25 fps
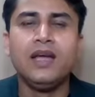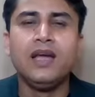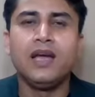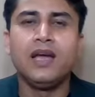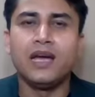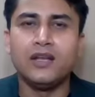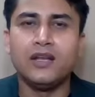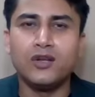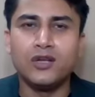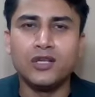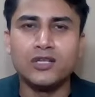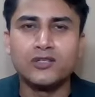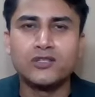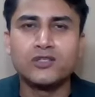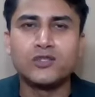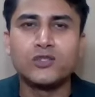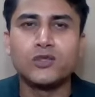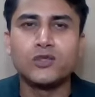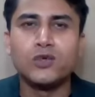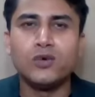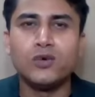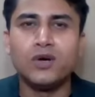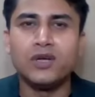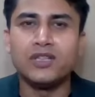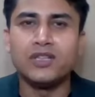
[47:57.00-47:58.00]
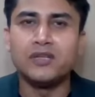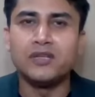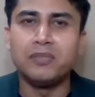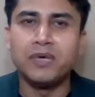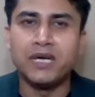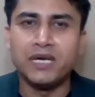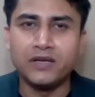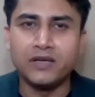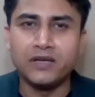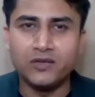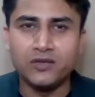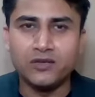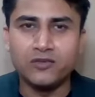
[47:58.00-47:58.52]
And also on the
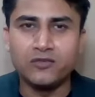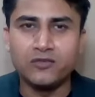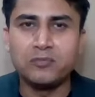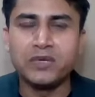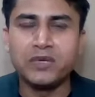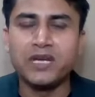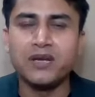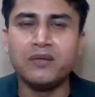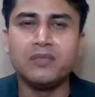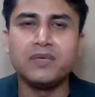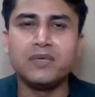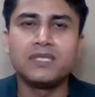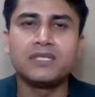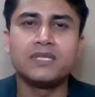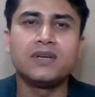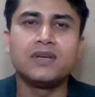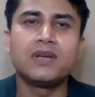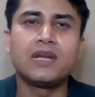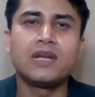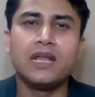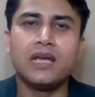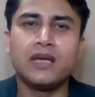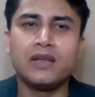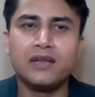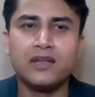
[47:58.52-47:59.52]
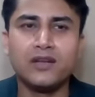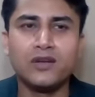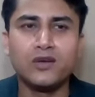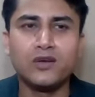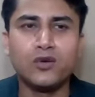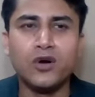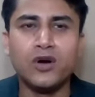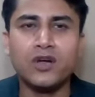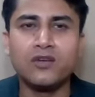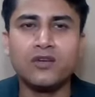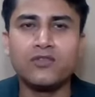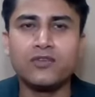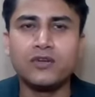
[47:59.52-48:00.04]
part of Prime Minister Clarion
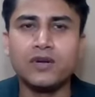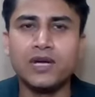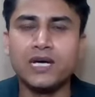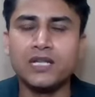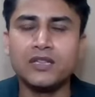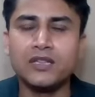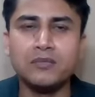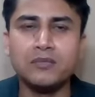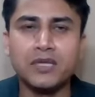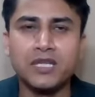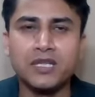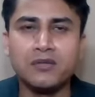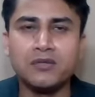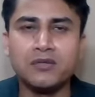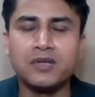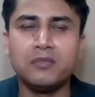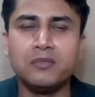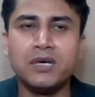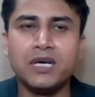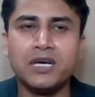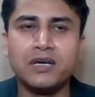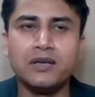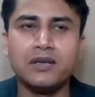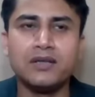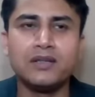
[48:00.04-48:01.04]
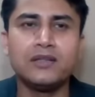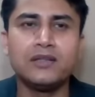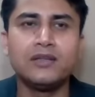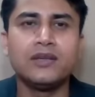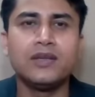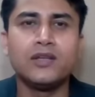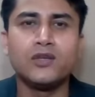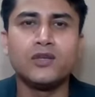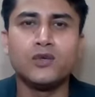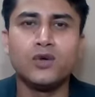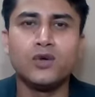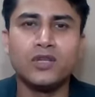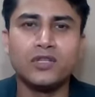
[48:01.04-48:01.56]
call for Atmanirbhar Bharat,
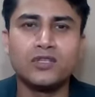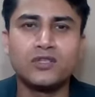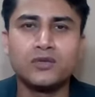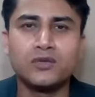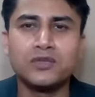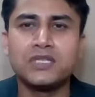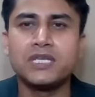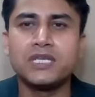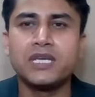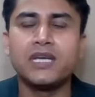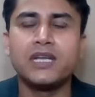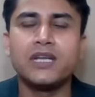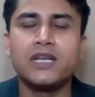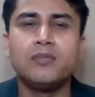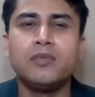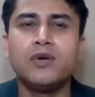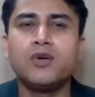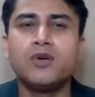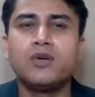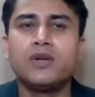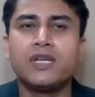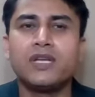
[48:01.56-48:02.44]
you also share about